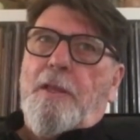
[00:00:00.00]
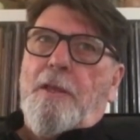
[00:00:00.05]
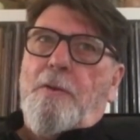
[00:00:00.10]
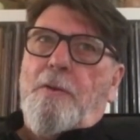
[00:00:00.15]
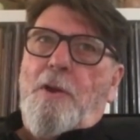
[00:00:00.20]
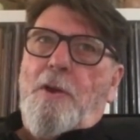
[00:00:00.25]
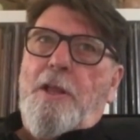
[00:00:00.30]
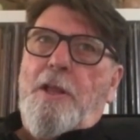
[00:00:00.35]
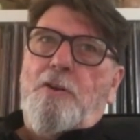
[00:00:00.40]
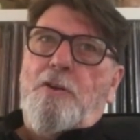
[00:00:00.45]

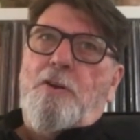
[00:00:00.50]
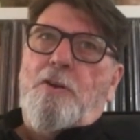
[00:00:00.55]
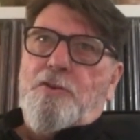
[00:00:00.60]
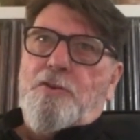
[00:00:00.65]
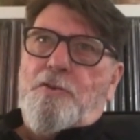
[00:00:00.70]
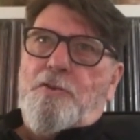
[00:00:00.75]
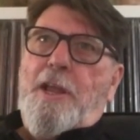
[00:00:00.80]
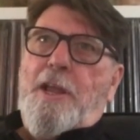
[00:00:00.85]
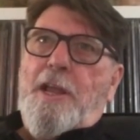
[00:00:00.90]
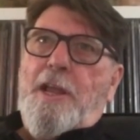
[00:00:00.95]
when you're
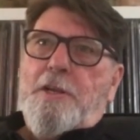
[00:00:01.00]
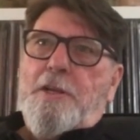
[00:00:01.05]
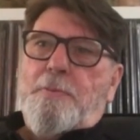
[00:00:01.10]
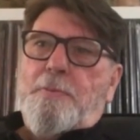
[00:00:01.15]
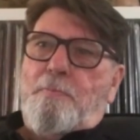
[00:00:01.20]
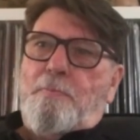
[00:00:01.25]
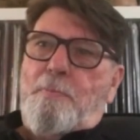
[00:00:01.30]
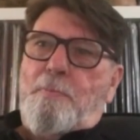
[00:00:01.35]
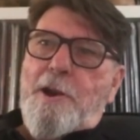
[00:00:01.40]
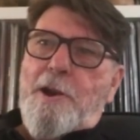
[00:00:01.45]
strange,
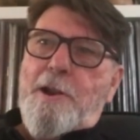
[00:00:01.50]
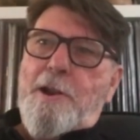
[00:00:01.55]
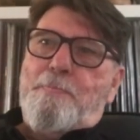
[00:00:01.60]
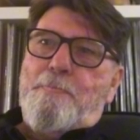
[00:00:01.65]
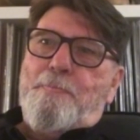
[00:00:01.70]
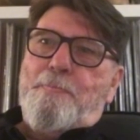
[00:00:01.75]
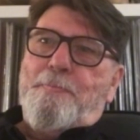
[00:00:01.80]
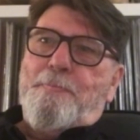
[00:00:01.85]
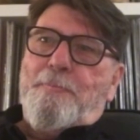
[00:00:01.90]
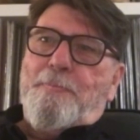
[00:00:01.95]

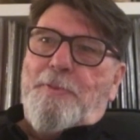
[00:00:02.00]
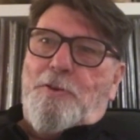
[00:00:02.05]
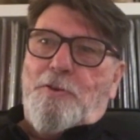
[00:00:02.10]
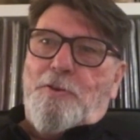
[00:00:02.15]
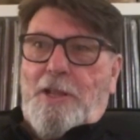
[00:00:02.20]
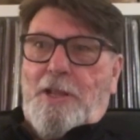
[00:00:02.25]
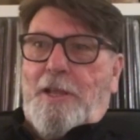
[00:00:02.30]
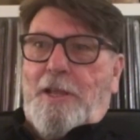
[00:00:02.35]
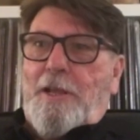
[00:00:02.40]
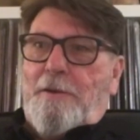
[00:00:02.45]

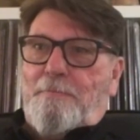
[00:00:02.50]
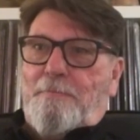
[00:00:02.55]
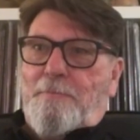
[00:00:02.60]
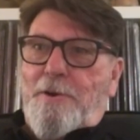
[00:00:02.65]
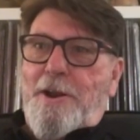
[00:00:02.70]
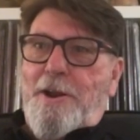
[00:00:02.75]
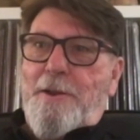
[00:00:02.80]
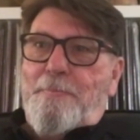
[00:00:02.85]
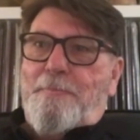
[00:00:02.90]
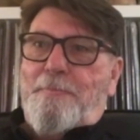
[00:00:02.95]
does like a
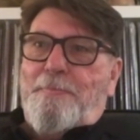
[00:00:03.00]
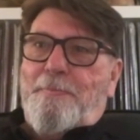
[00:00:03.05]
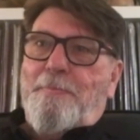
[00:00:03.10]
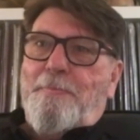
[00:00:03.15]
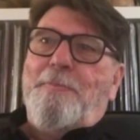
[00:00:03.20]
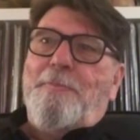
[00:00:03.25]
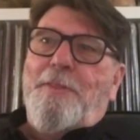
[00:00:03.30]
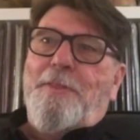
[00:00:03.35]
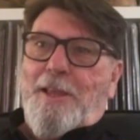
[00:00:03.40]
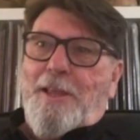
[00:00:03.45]

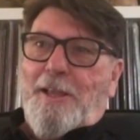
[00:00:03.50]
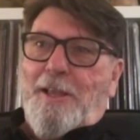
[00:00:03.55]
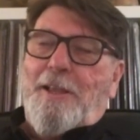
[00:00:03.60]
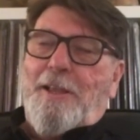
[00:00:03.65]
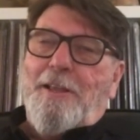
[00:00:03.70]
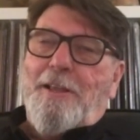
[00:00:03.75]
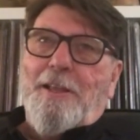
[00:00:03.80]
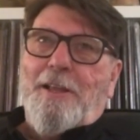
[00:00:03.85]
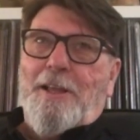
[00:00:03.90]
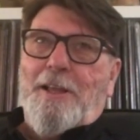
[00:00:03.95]
thing.
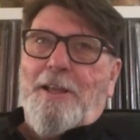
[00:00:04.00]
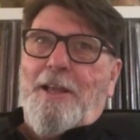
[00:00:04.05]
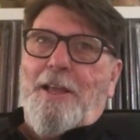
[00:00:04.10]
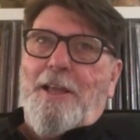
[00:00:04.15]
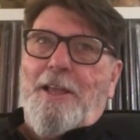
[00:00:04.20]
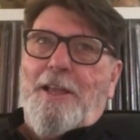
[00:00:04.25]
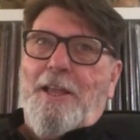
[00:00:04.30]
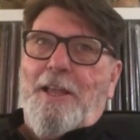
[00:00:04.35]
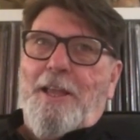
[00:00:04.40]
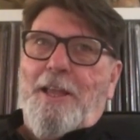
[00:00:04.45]

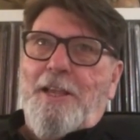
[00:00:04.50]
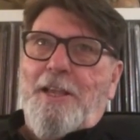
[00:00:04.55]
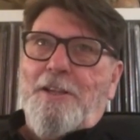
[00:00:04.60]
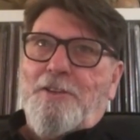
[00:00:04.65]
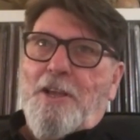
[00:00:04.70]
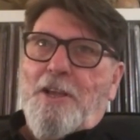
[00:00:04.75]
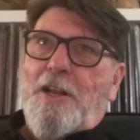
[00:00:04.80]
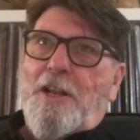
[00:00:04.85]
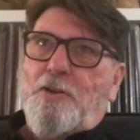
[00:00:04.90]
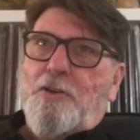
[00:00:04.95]
He
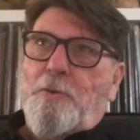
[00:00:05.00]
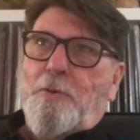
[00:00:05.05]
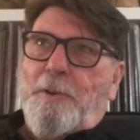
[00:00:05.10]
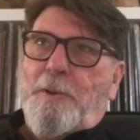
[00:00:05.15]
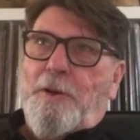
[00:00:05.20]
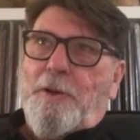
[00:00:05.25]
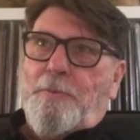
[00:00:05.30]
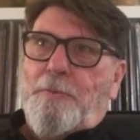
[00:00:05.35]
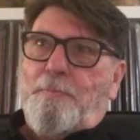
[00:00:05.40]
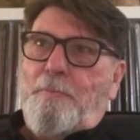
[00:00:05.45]
said it should be
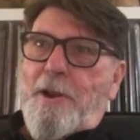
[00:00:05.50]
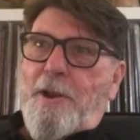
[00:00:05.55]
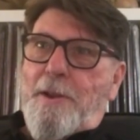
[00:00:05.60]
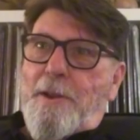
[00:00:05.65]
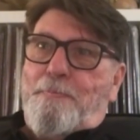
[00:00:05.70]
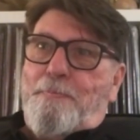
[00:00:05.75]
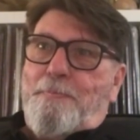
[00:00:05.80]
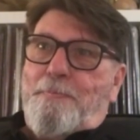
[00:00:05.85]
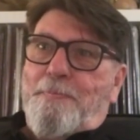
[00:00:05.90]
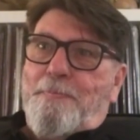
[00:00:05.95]
a
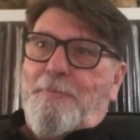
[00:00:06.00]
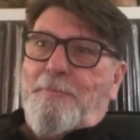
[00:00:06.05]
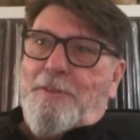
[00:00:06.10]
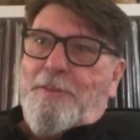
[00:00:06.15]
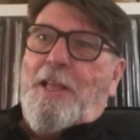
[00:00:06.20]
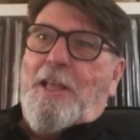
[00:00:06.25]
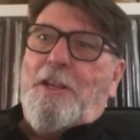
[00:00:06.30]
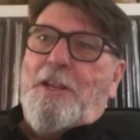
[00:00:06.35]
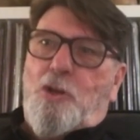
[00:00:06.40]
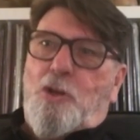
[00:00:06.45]

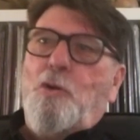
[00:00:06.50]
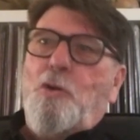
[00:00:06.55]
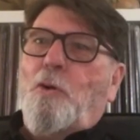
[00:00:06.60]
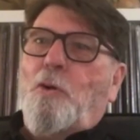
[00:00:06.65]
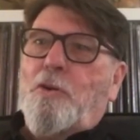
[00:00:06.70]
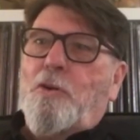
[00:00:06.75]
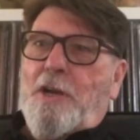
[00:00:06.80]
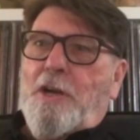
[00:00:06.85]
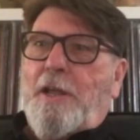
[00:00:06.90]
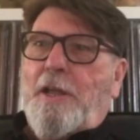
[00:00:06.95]
like
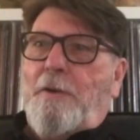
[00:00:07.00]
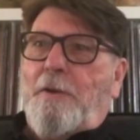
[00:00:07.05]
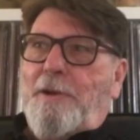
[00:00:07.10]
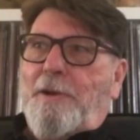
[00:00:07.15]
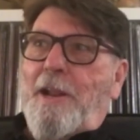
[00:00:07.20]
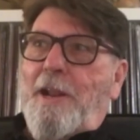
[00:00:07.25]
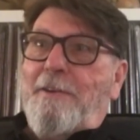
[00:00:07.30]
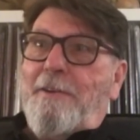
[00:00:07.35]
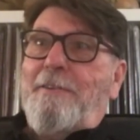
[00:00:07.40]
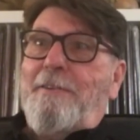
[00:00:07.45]
short, like a
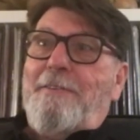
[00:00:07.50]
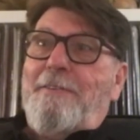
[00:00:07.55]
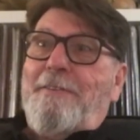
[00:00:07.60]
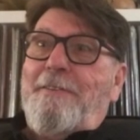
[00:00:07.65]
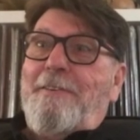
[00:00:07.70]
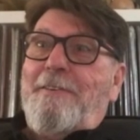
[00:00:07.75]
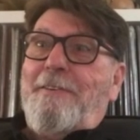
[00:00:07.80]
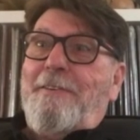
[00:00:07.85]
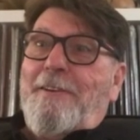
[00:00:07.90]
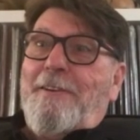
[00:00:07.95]

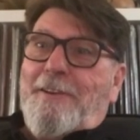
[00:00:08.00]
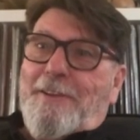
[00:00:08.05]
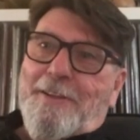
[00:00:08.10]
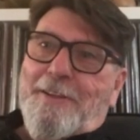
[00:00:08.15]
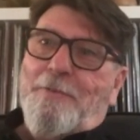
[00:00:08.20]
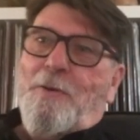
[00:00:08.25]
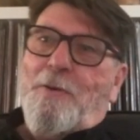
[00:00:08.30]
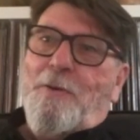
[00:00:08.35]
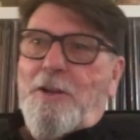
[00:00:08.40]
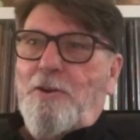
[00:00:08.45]
ding,
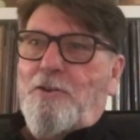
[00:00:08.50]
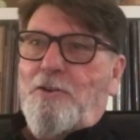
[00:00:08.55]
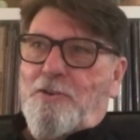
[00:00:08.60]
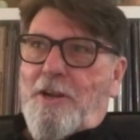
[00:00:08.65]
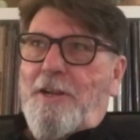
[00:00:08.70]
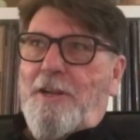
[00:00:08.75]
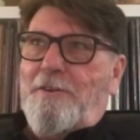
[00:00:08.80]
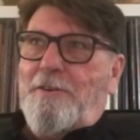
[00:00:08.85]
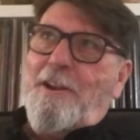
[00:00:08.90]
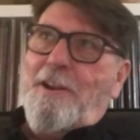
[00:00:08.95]
when you're
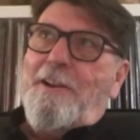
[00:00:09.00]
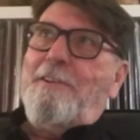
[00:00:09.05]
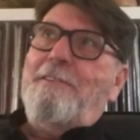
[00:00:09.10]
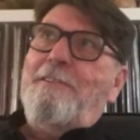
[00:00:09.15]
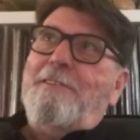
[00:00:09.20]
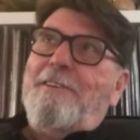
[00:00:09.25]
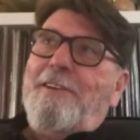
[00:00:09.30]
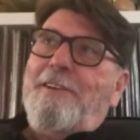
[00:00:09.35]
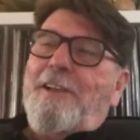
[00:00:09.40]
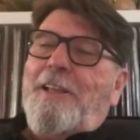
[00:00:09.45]
strange,
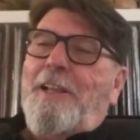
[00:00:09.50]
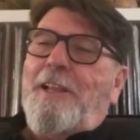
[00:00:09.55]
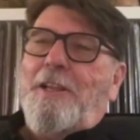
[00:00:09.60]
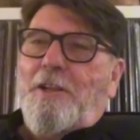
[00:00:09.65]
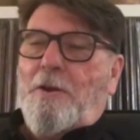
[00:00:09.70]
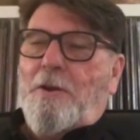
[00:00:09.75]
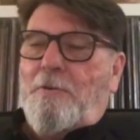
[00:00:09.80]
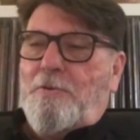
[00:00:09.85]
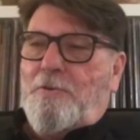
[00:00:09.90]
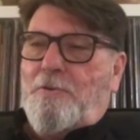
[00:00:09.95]
ding, and
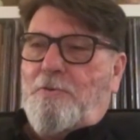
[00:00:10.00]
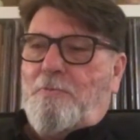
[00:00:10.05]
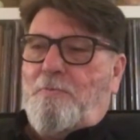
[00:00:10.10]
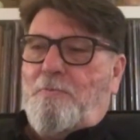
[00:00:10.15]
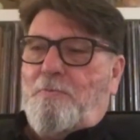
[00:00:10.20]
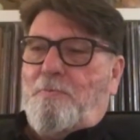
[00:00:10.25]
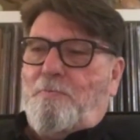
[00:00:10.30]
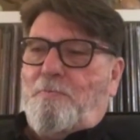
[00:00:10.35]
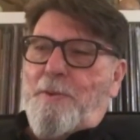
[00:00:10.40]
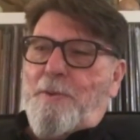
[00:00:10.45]
he goes,
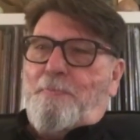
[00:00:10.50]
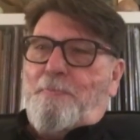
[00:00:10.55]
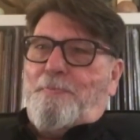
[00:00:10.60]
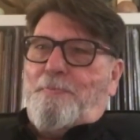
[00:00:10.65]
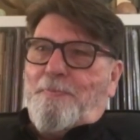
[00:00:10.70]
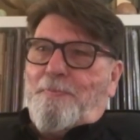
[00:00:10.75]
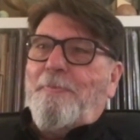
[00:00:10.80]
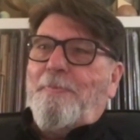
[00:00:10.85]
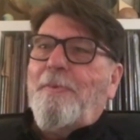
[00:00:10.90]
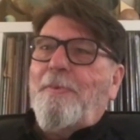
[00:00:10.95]
beep.
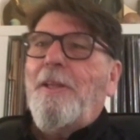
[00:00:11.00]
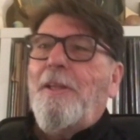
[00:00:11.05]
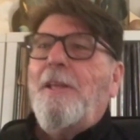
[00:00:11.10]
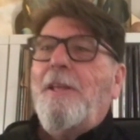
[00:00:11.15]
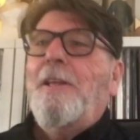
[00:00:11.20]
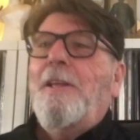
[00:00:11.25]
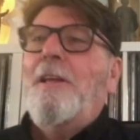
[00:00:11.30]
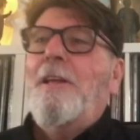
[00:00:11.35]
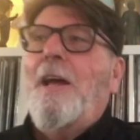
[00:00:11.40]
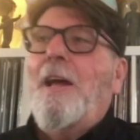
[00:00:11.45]

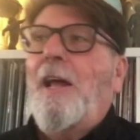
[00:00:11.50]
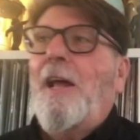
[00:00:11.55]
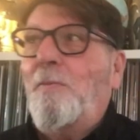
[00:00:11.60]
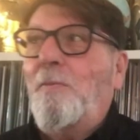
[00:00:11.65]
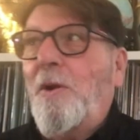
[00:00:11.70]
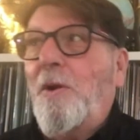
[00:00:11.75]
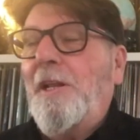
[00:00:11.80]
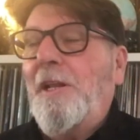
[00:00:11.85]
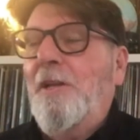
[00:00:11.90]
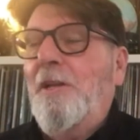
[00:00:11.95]
And
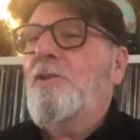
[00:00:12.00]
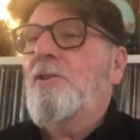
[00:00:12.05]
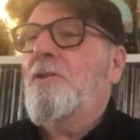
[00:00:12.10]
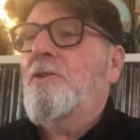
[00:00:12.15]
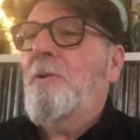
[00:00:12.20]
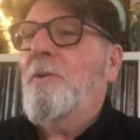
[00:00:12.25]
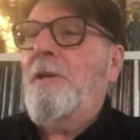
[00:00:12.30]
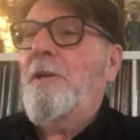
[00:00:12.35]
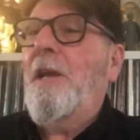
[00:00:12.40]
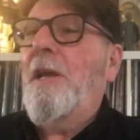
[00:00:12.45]
when you listen
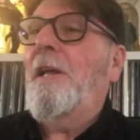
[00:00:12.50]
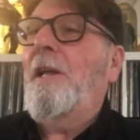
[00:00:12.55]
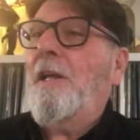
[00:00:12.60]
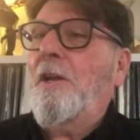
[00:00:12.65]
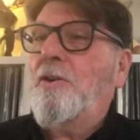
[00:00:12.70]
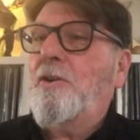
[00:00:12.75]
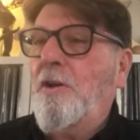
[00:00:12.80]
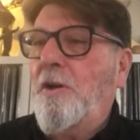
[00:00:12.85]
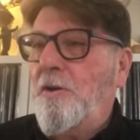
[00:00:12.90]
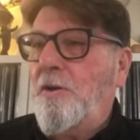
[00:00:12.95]
to it, yeah,
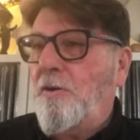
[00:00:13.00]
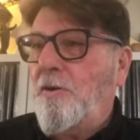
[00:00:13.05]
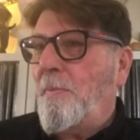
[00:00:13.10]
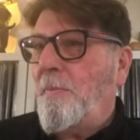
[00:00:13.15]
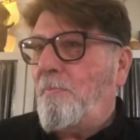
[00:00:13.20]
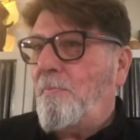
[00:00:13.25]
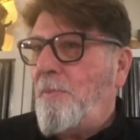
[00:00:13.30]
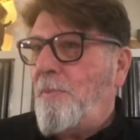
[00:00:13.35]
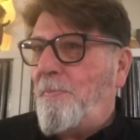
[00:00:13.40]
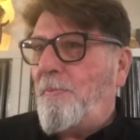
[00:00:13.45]
I should have done
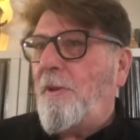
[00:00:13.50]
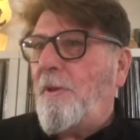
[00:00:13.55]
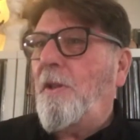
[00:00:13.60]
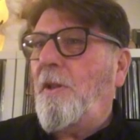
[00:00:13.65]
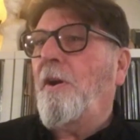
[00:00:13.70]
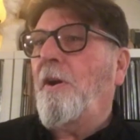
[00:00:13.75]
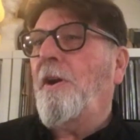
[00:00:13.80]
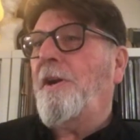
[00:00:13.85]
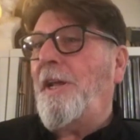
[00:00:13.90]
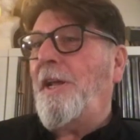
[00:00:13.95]
a beep and
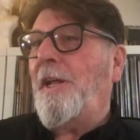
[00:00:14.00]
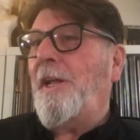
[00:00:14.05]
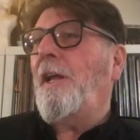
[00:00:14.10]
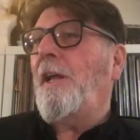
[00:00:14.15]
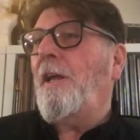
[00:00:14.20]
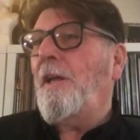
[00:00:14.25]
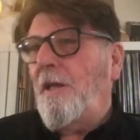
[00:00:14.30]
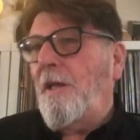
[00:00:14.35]
not a ding.